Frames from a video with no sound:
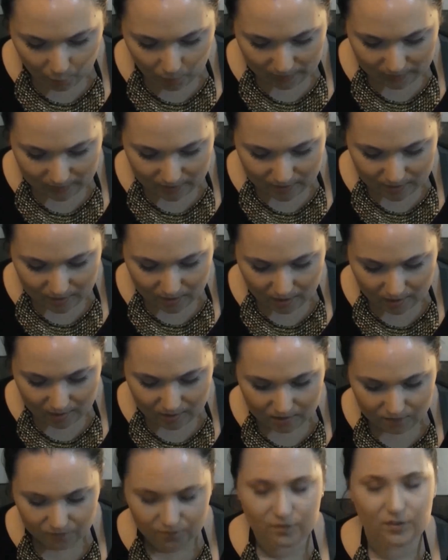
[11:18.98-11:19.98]
One
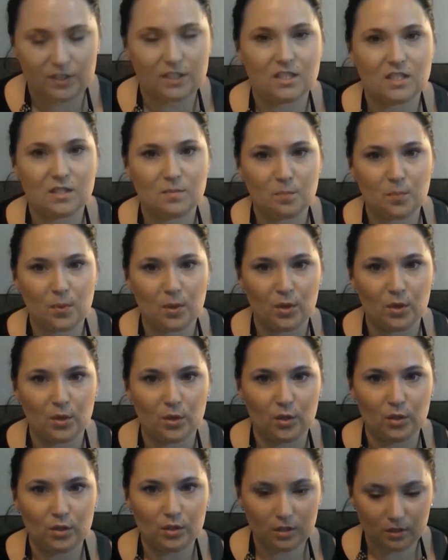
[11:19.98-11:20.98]
Size Fits
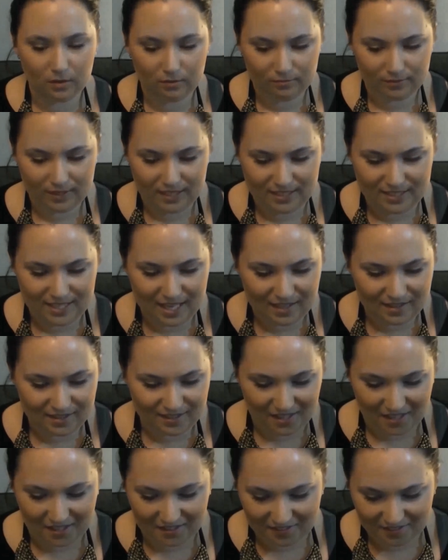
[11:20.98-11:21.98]
Pearl. Is
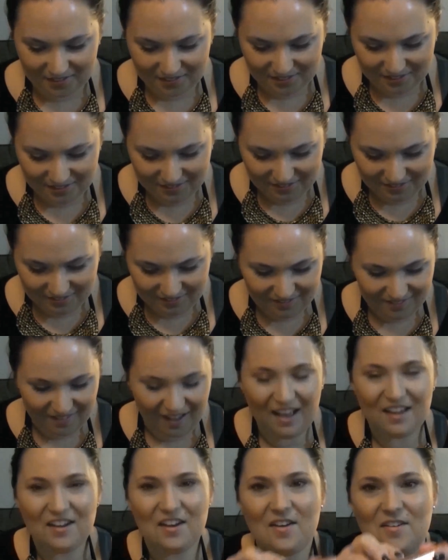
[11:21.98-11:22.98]
that the color?
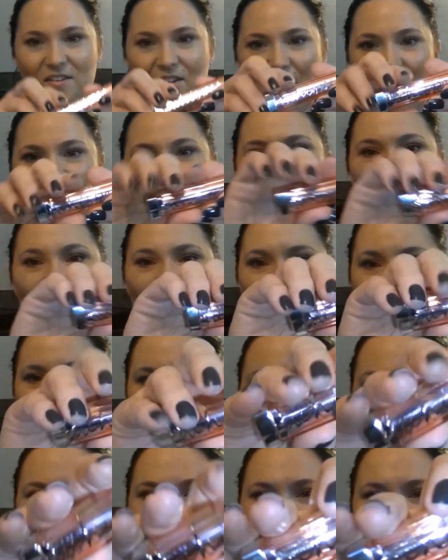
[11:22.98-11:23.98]
I don't know. Oh my